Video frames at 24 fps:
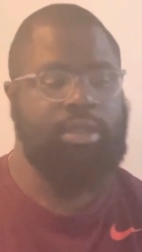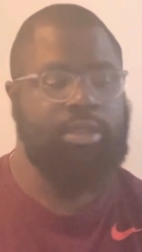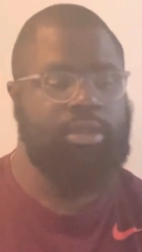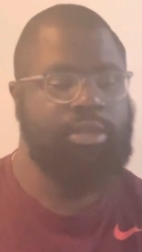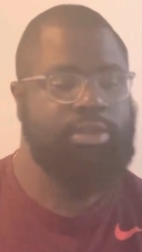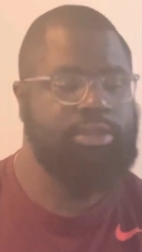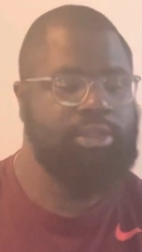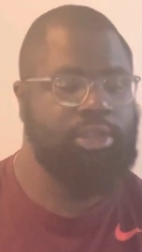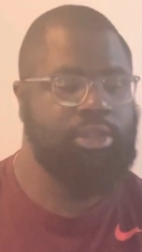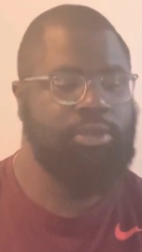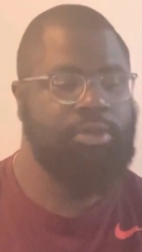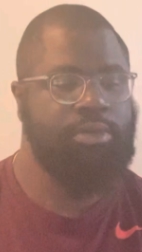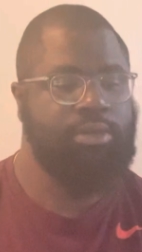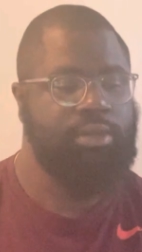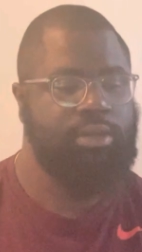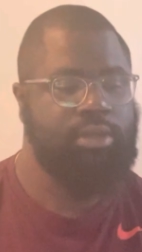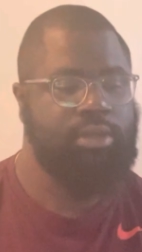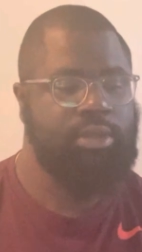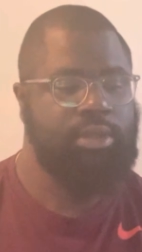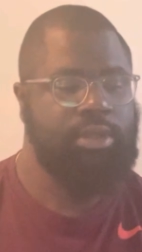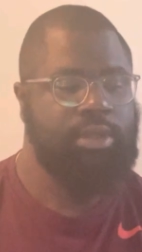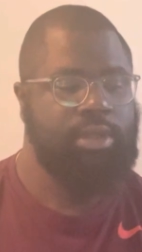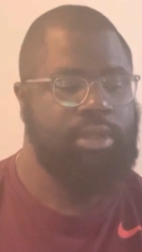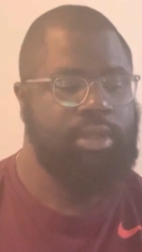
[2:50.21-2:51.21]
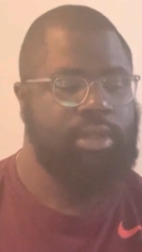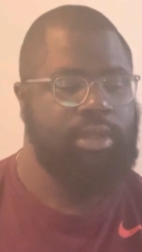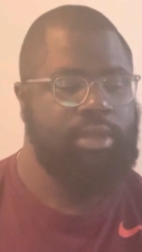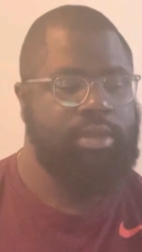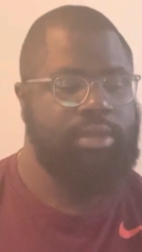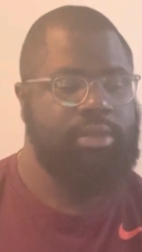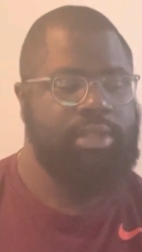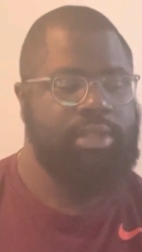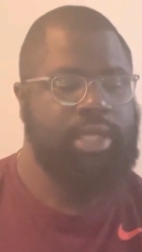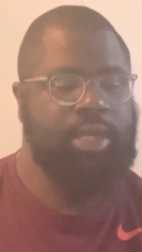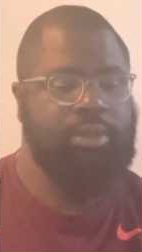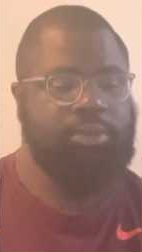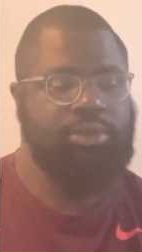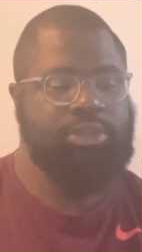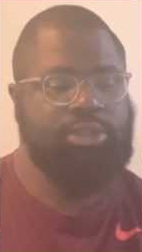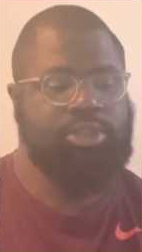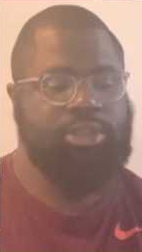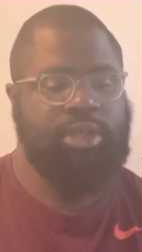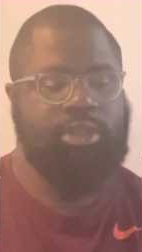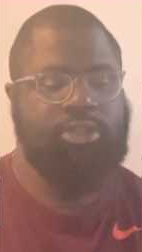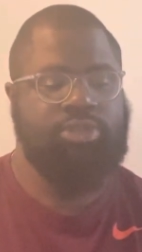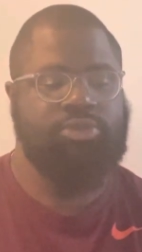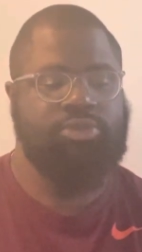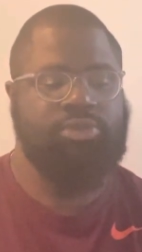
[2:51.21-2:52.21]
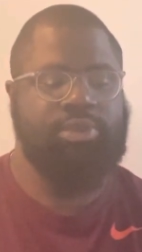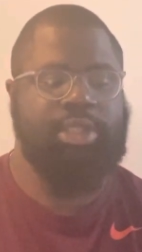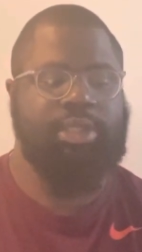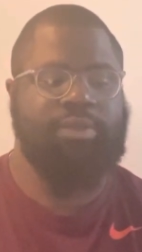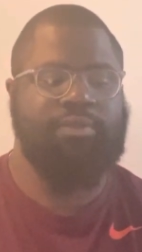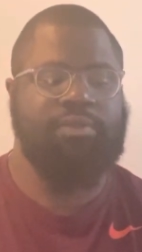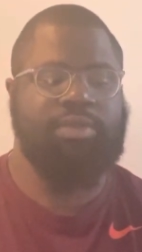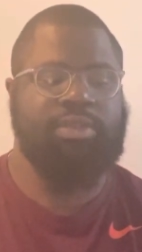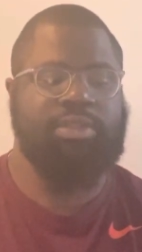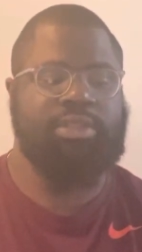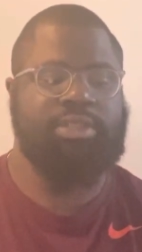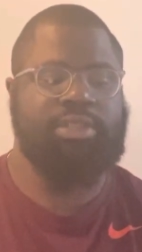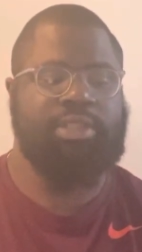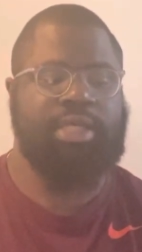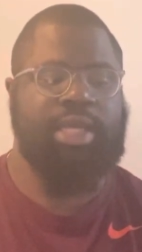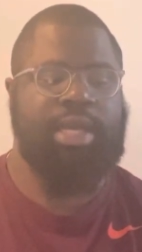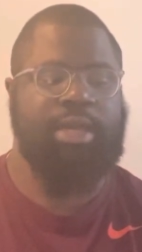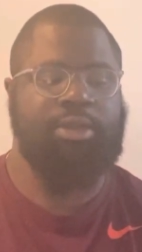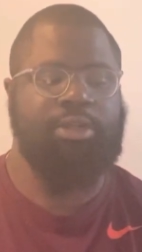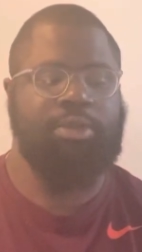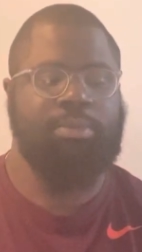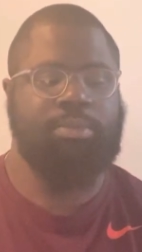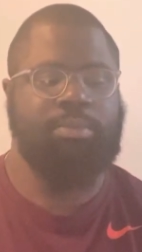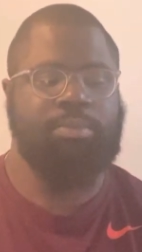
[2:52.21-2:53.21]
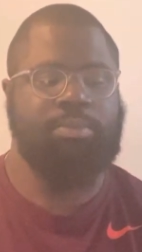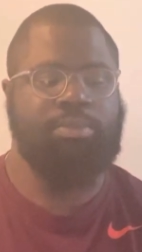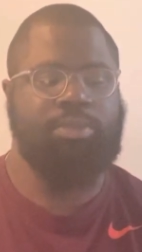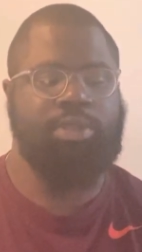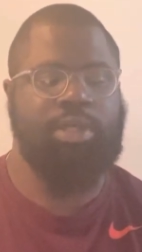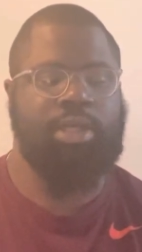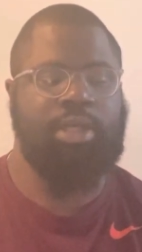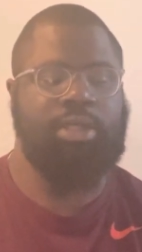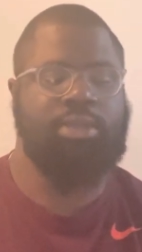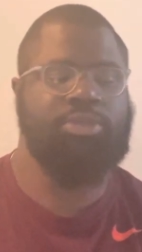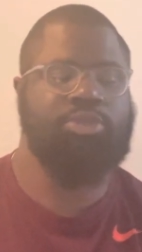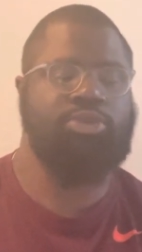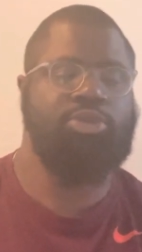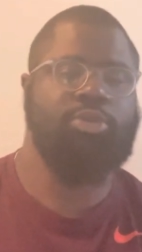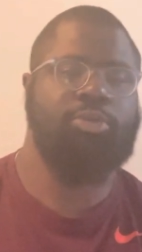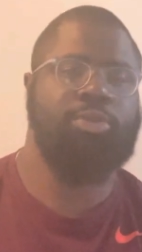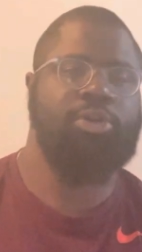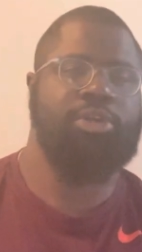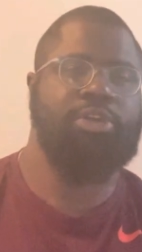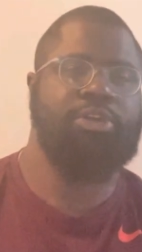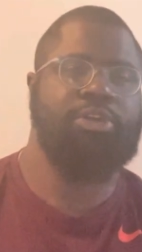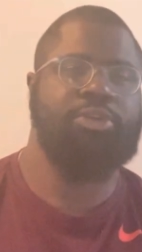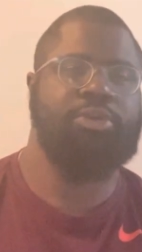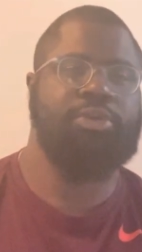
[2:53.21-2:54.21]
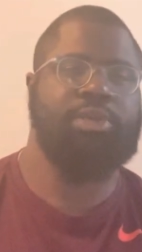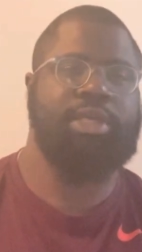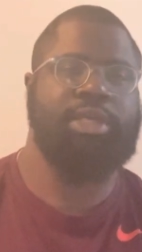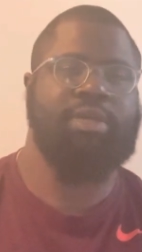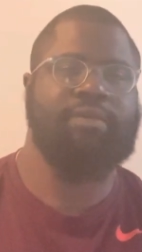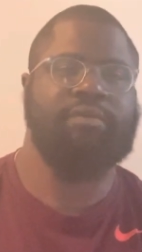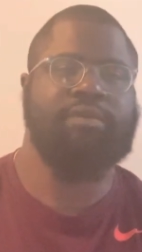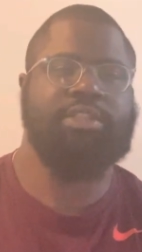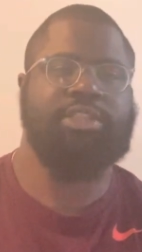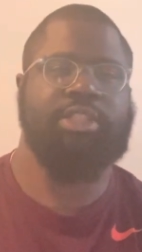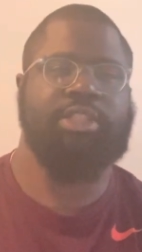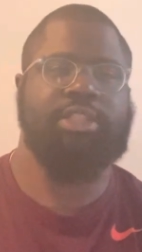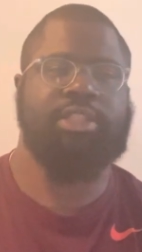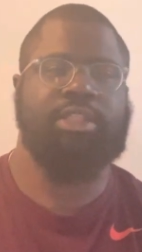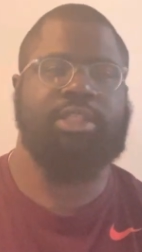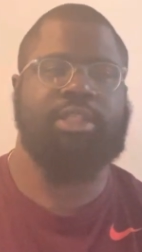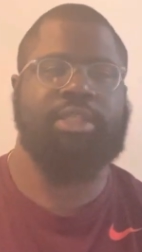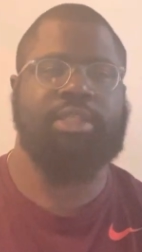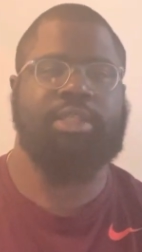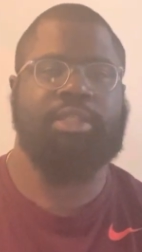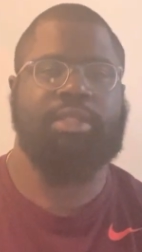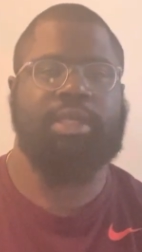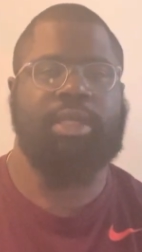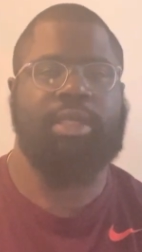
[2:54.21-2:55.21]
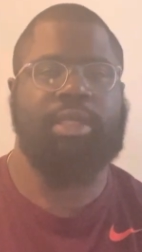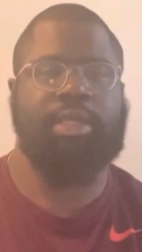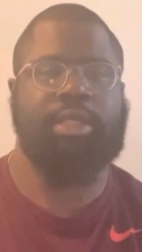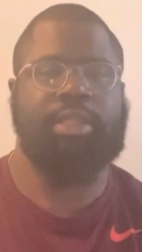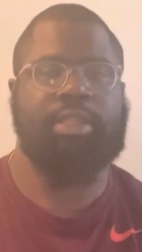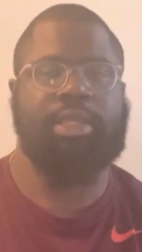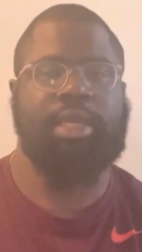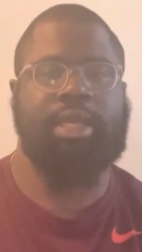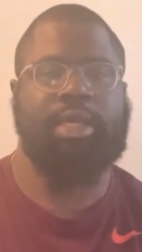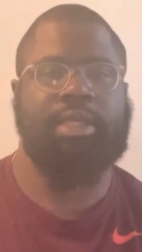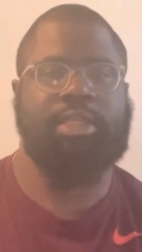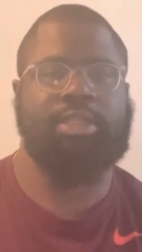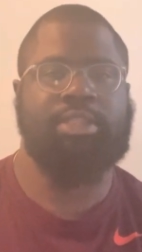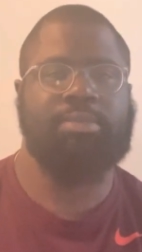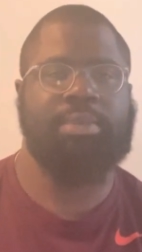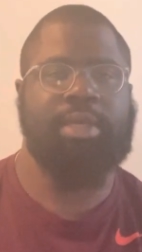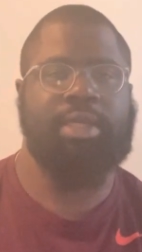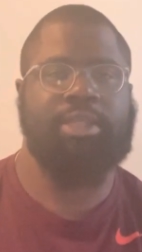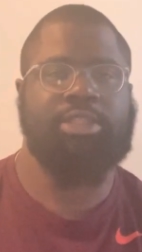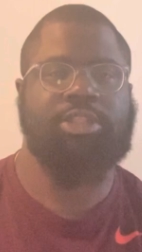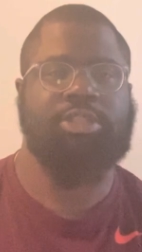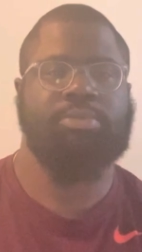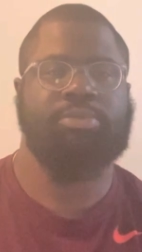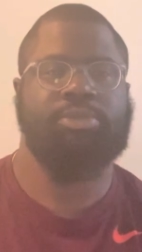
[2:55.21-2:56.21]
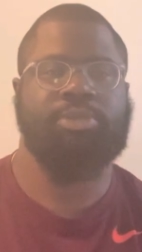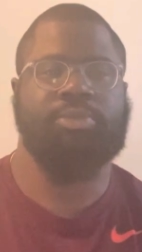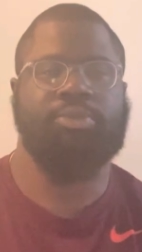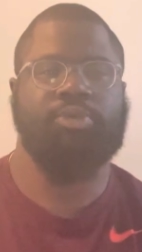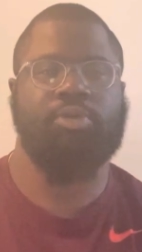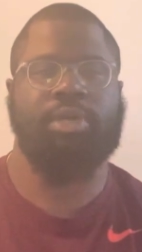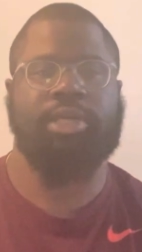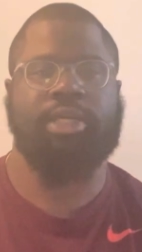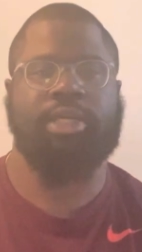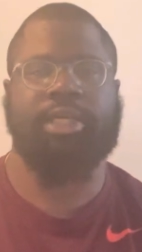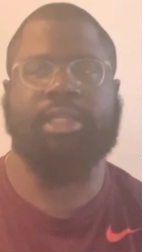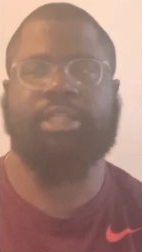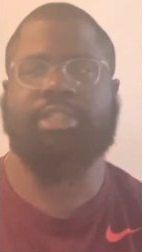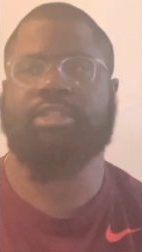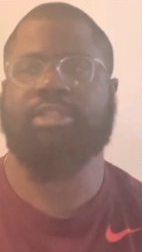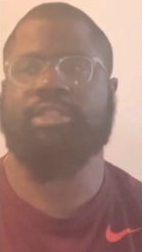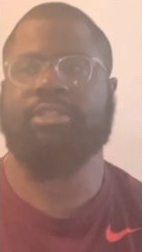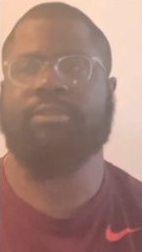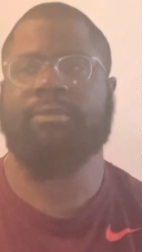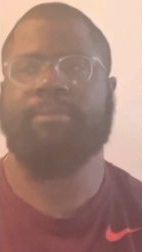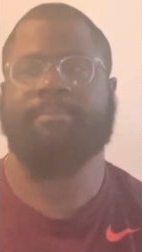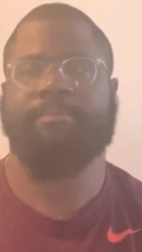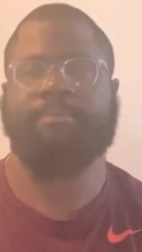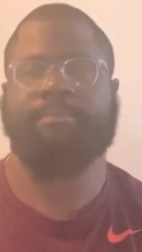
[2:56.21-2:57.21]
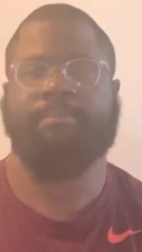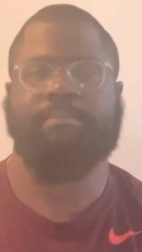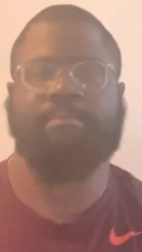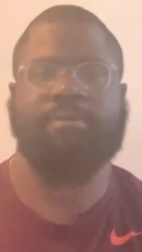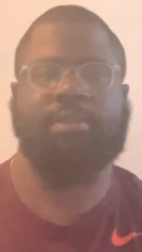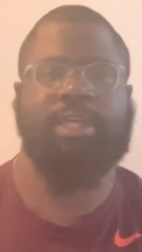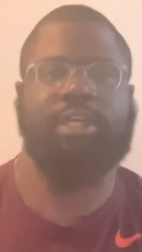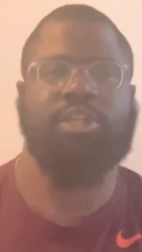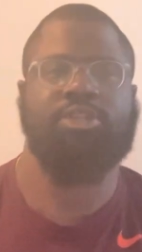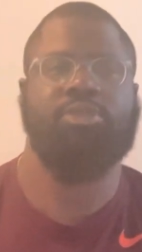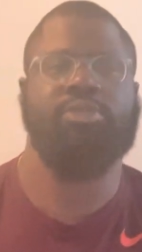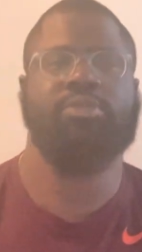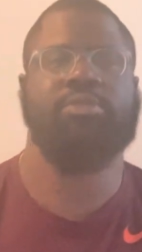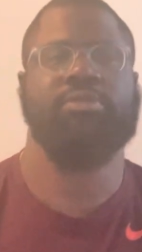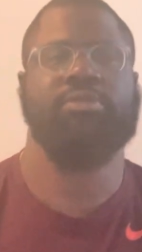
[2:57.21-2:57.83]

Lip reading: So that was Charles Green versus County School Board of New Kent, Virginia, and that is my Supreme Court case. Thank you.